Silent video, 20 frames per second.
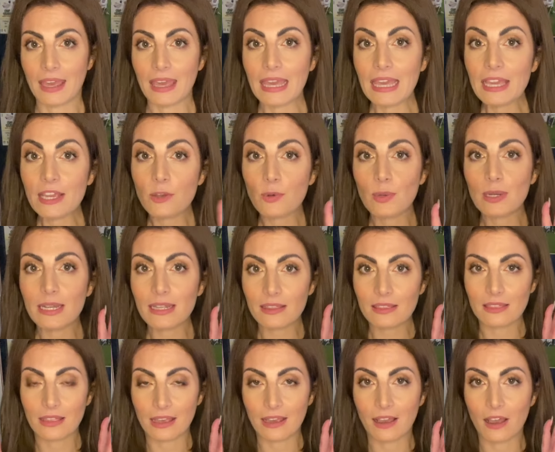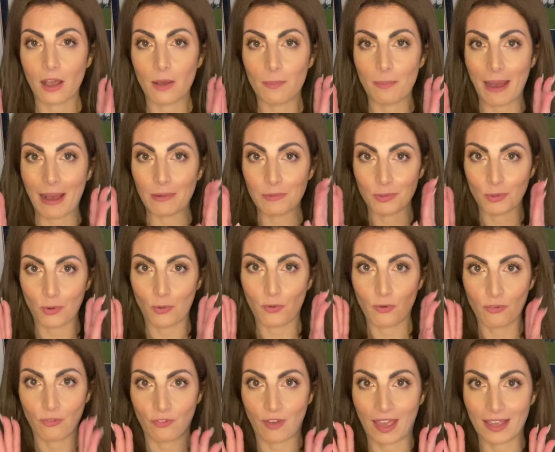Equally, think about your
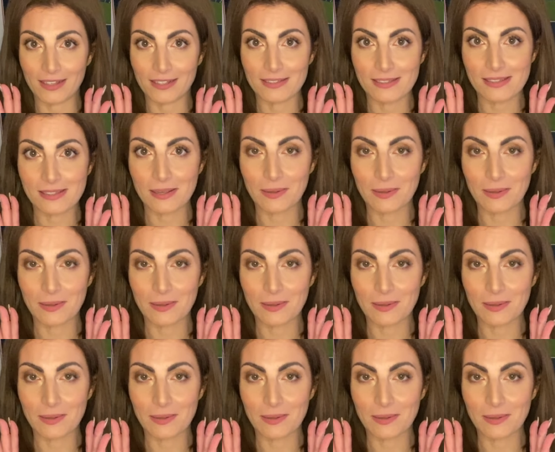face.